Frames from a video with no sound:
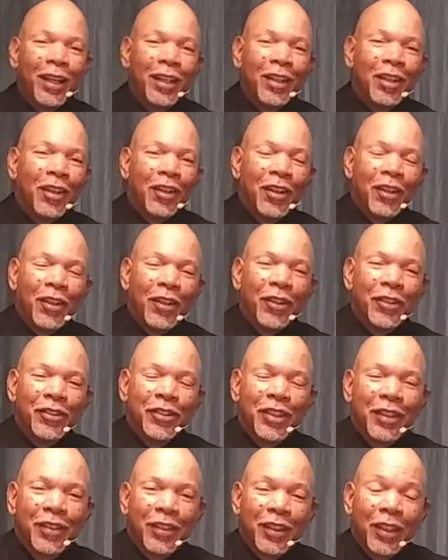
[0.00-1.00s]
Oh,
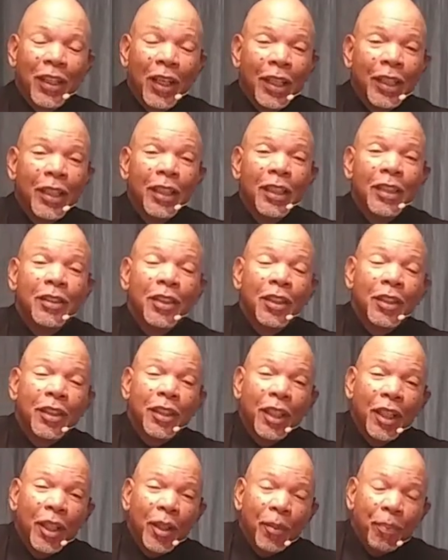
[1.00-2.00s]
saints of God, he's a
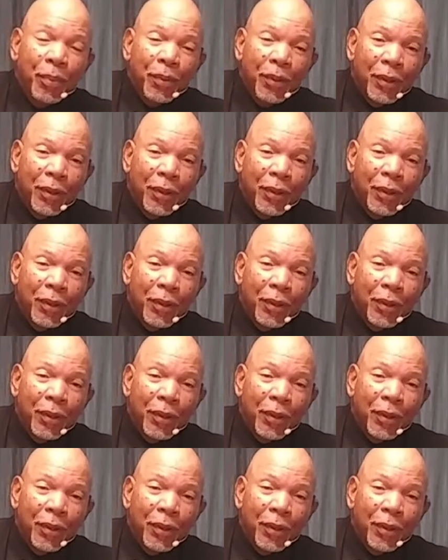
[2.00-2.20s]
keeper.